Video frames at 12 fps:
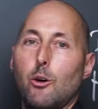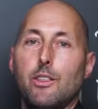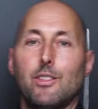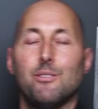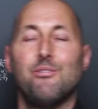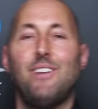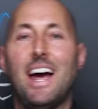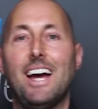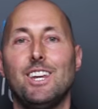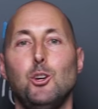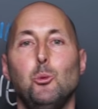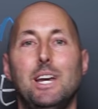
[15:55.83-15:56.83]
know that the
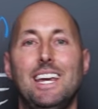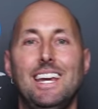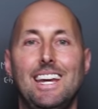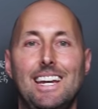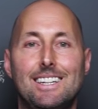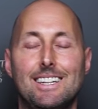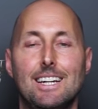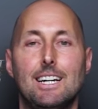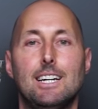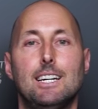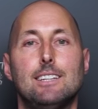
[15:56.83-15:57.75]
fat you eat